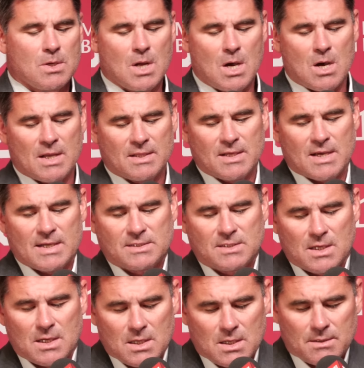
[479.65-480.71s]
No, I thought
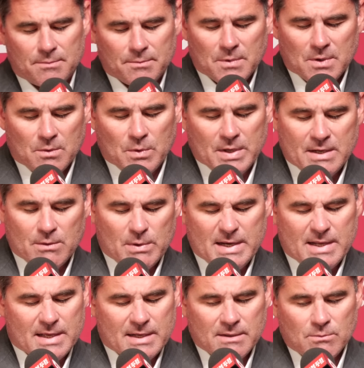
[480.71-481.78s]
we
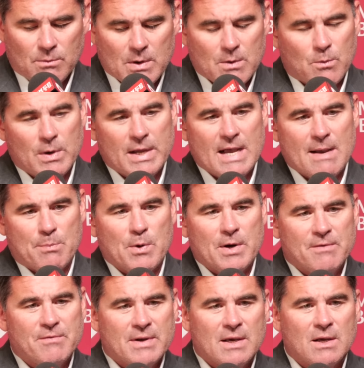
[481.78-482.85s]
didn't. We got
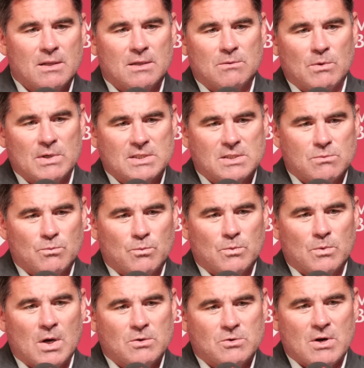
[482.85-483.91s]
pretty vanilla. Once
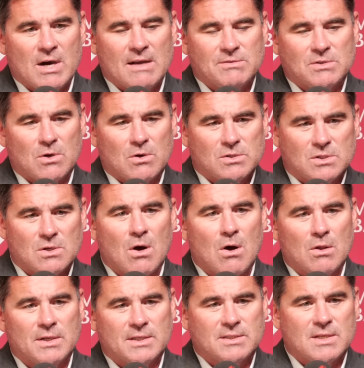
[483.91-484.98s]
our drive started stalling